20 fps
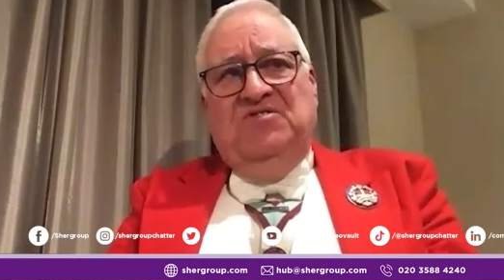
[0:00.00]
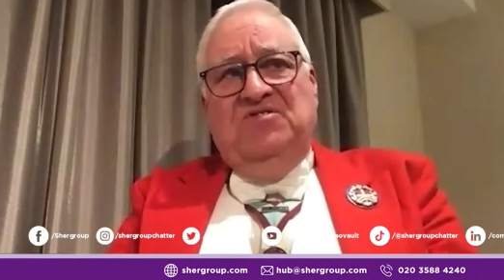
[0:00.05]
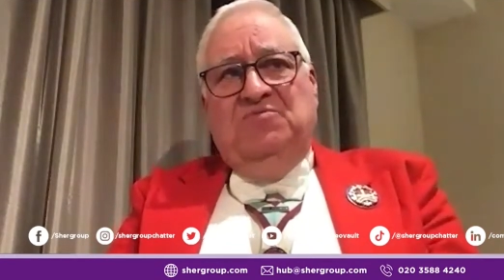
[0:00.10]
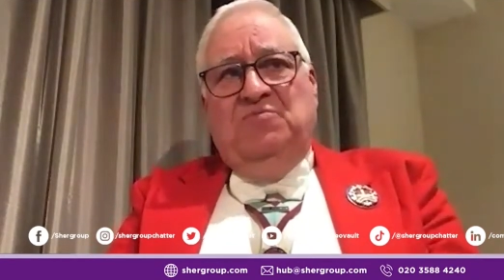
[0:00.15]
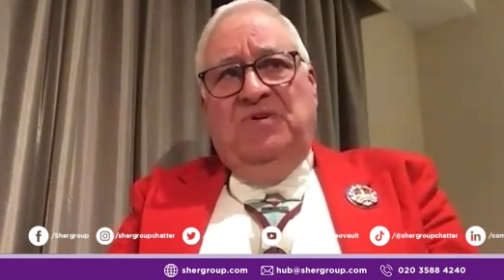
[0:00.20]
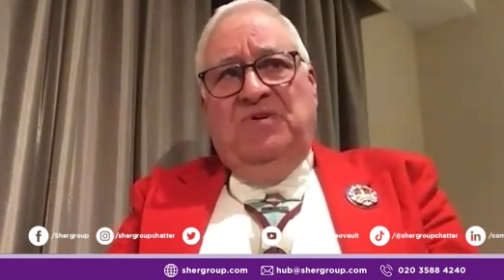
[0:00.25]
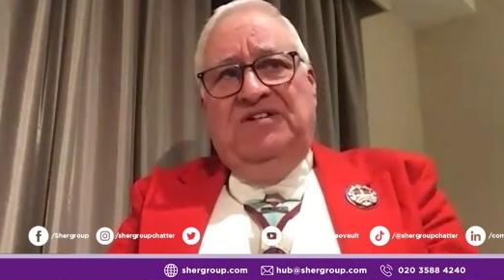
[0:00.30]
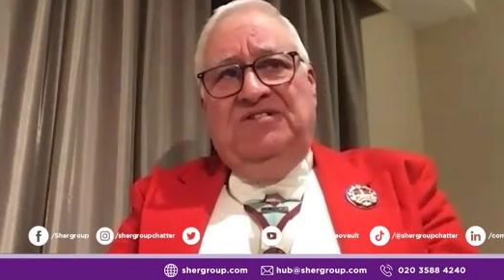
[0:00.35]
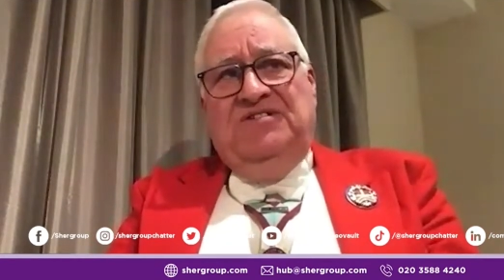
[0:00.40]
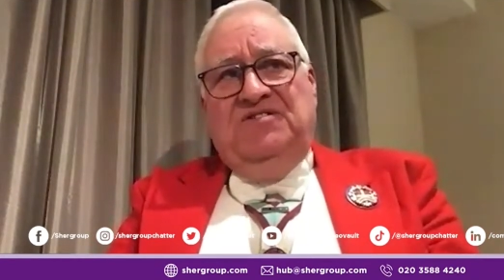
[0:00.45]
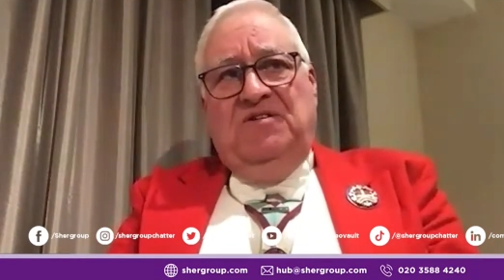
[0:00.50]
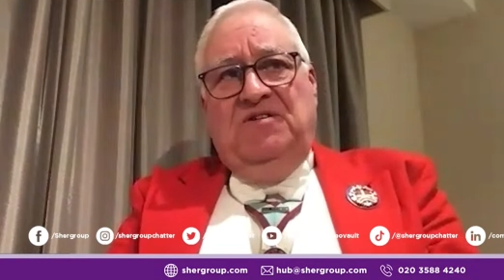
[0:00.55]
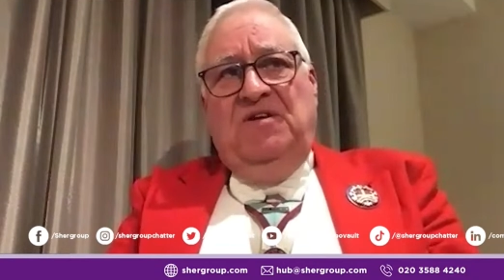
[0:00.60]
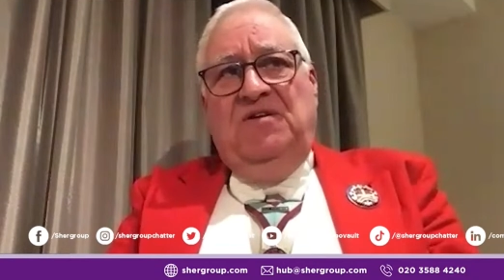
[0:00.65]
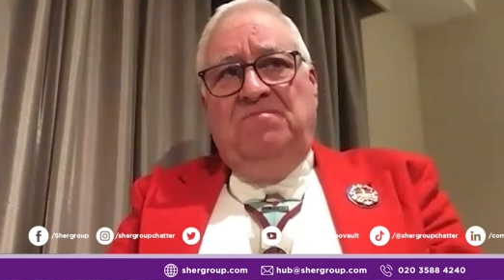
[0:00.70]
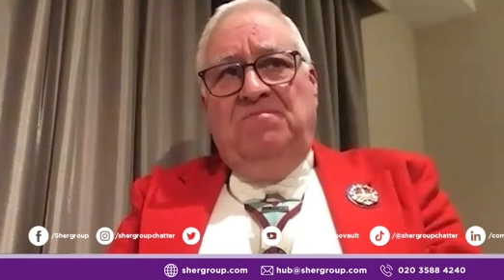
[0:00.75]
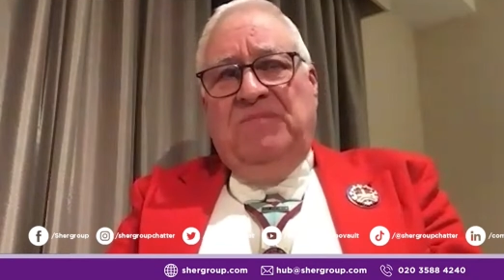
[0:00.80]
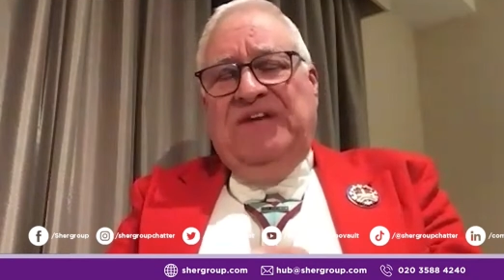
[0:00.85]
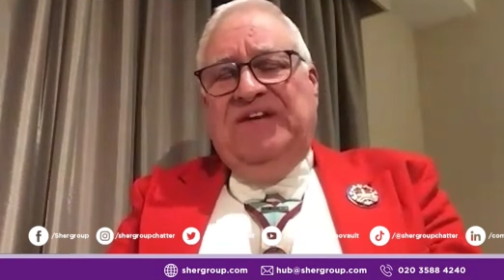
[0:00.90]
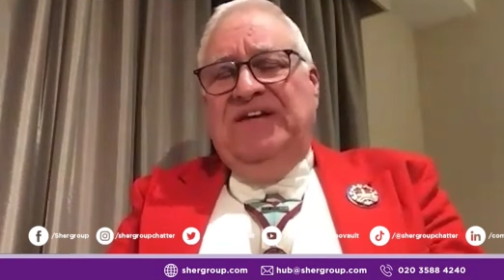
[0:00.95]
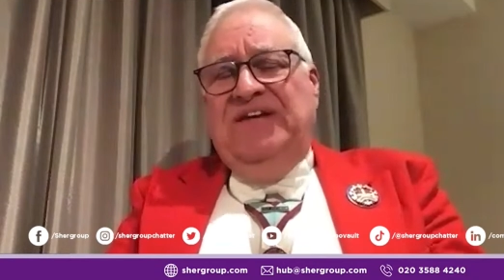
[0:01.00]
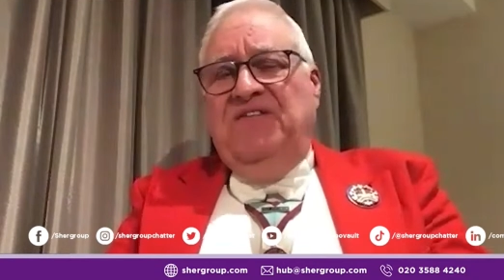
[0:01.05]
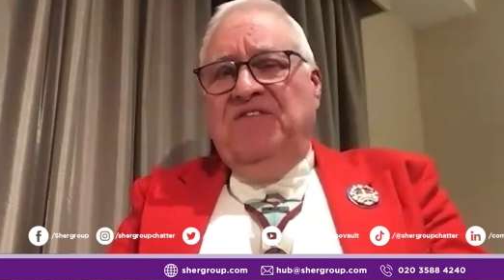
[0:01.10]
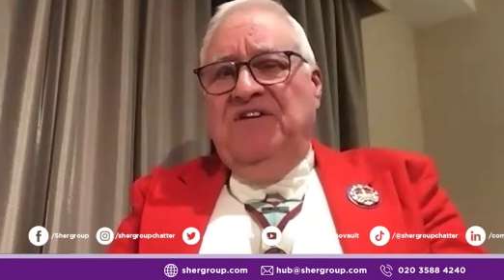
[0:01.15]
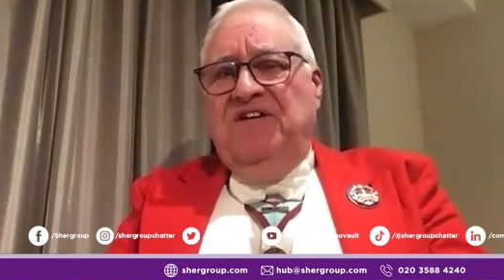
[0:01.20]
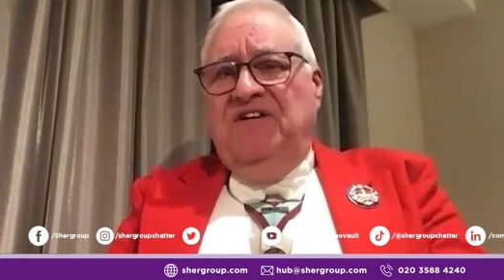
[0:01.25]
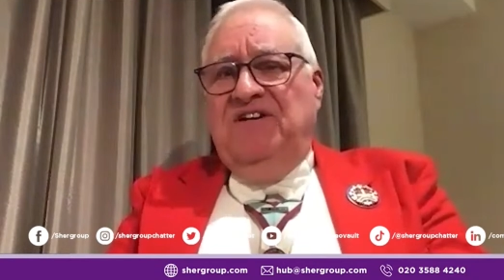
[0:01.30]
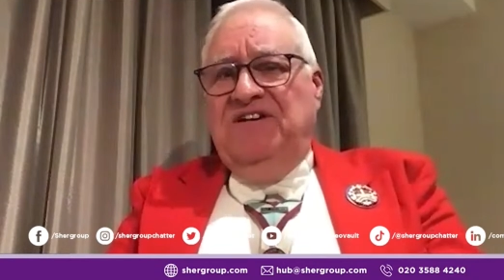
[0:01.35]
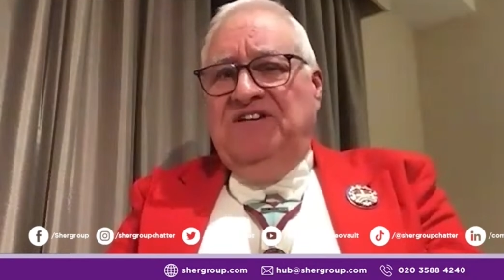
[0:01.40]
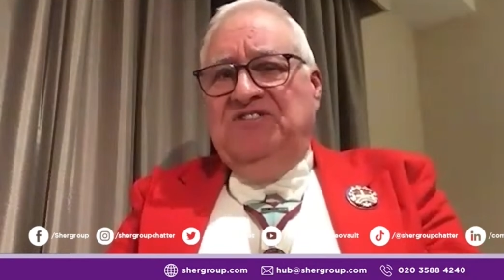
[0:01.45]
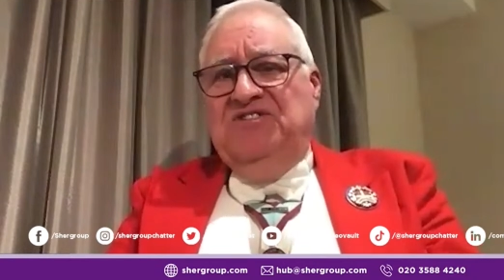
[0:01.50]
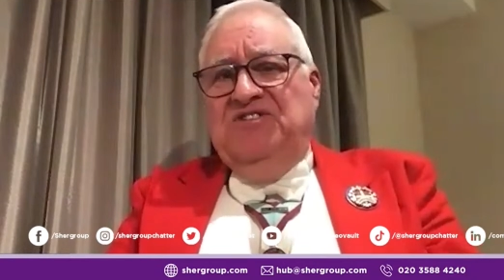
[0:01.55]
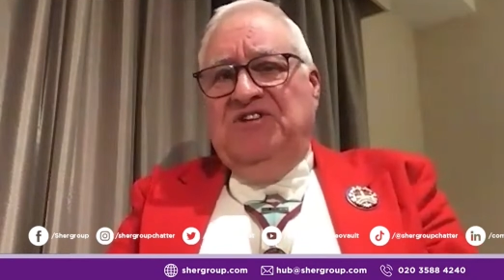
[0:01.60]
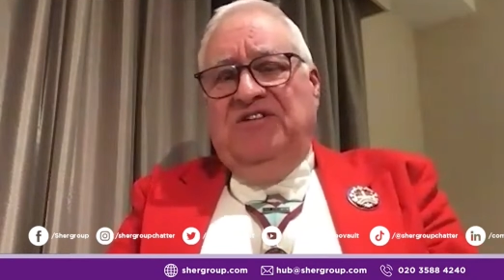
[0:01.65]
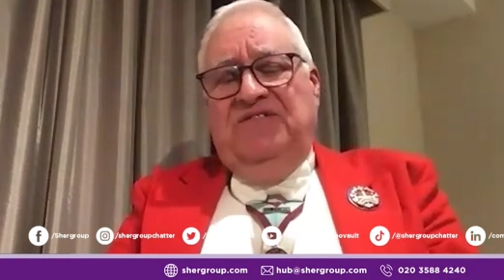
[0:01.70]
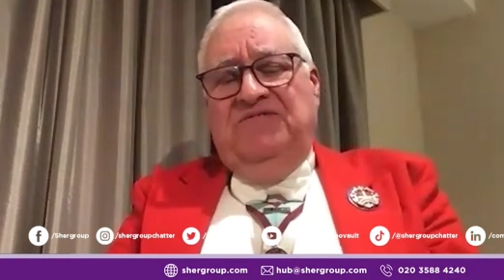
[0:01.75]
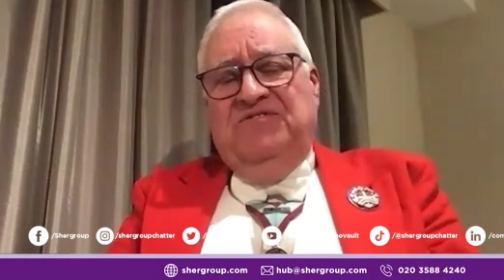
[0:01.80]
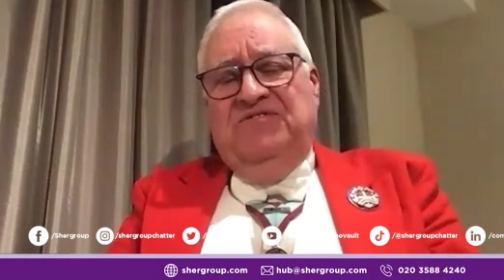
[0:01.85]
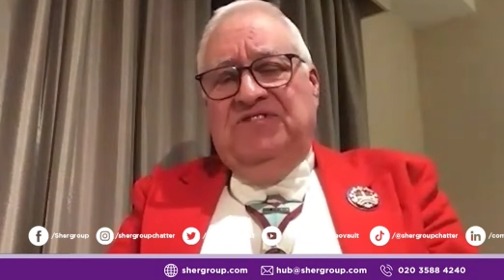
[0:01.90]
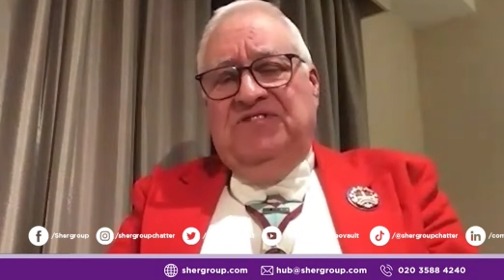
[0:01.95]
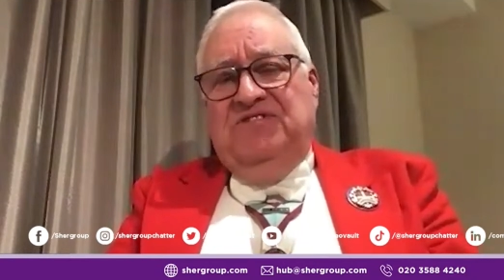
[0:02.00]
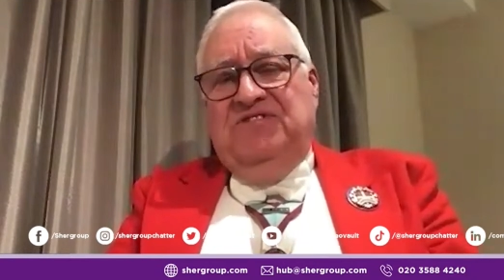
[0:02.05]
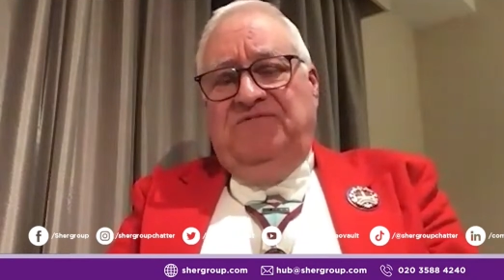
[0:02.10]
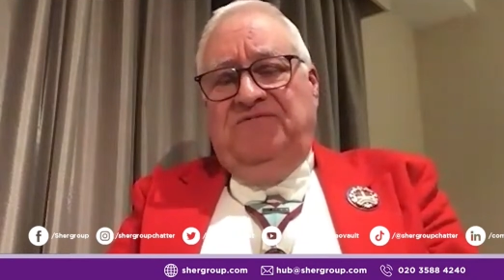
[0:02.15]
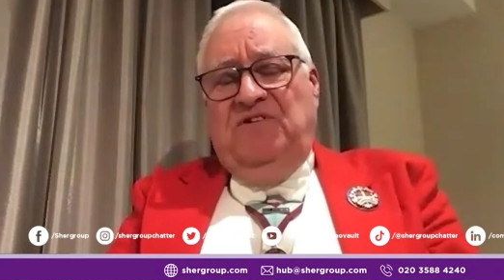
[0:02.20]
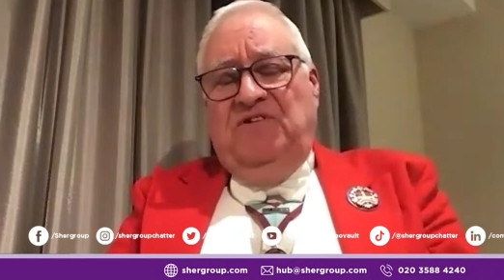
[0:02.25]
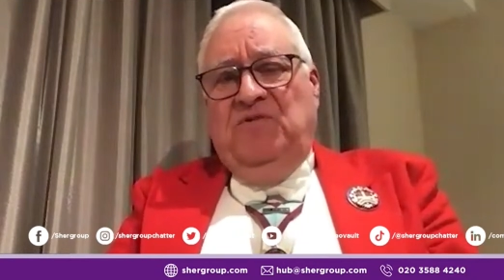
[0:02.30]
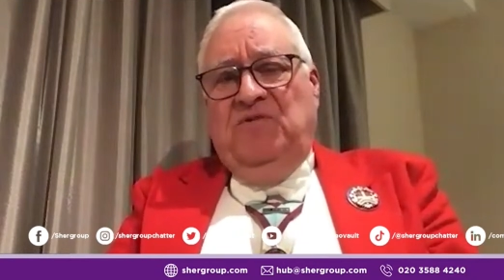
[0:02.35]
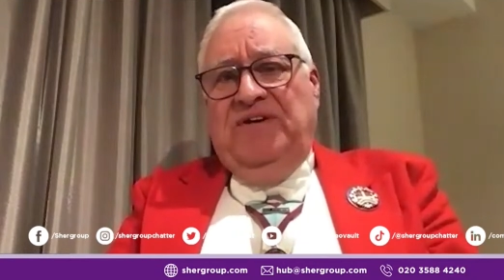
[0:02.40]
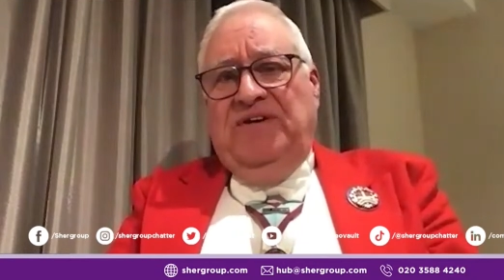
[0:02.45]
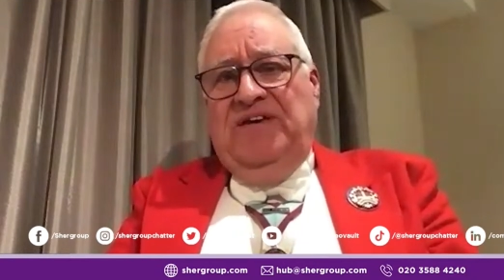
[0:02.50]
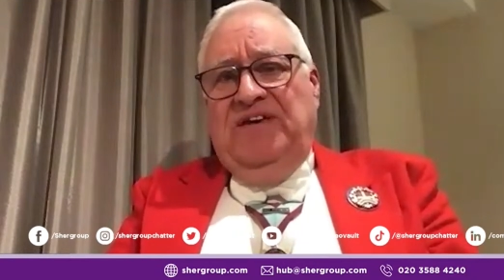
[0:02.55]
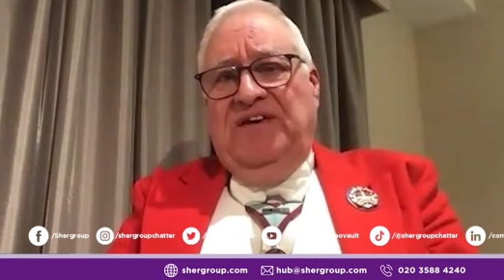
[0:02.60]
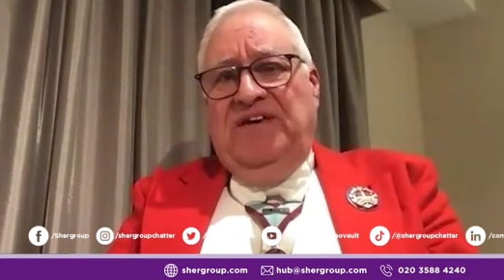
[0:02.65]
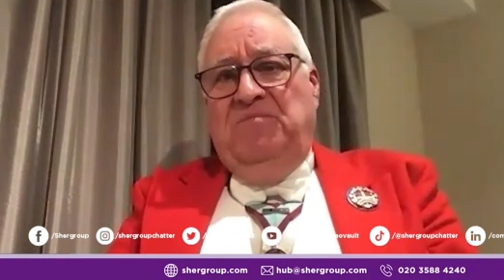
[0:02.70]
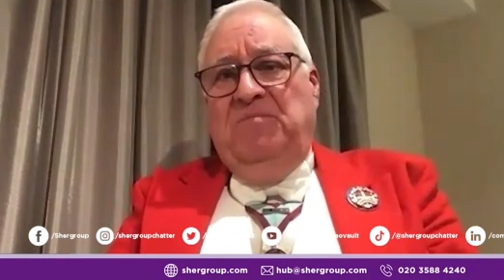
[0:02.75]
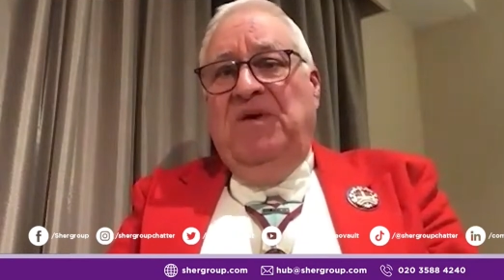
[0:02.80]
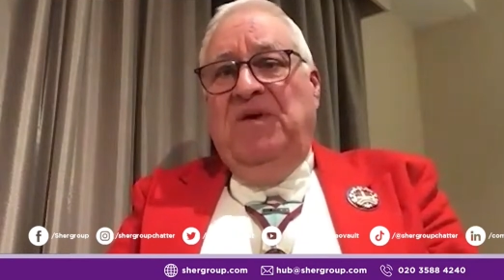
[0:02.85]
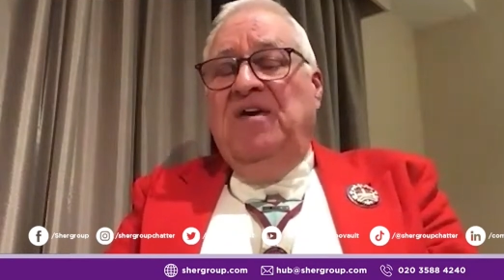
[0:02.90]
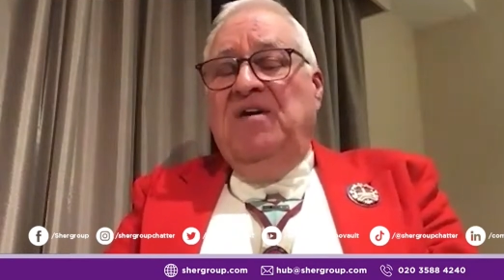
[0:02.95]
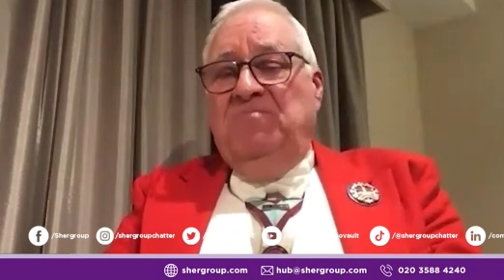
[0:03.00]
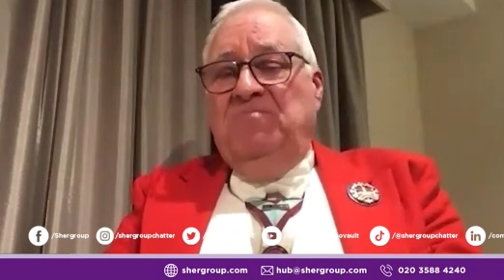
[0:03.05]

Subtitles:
as well as many other High Sheriffs following him.